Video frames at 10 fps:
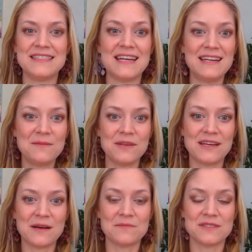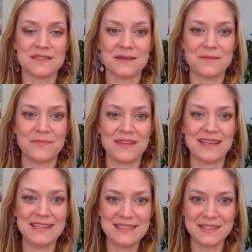dating becomes
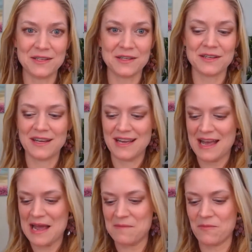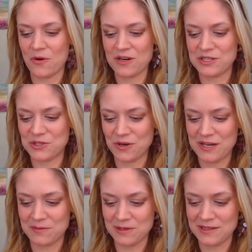easier and more
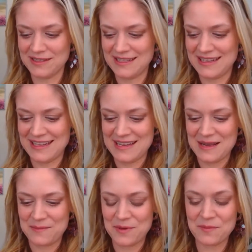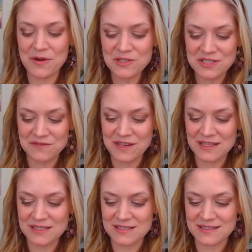enjoyable. But most of
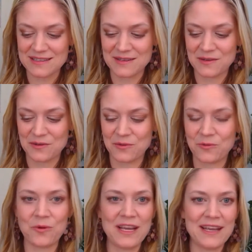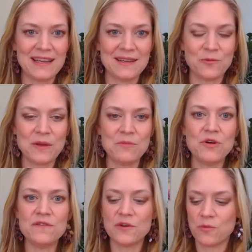us, we
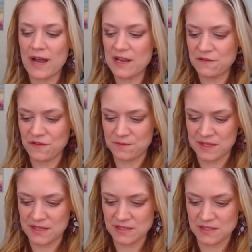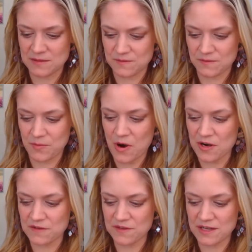move away from this
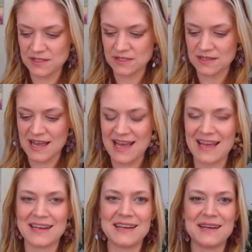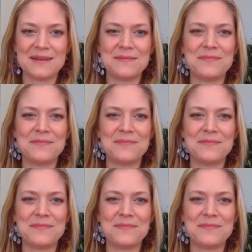part of us, and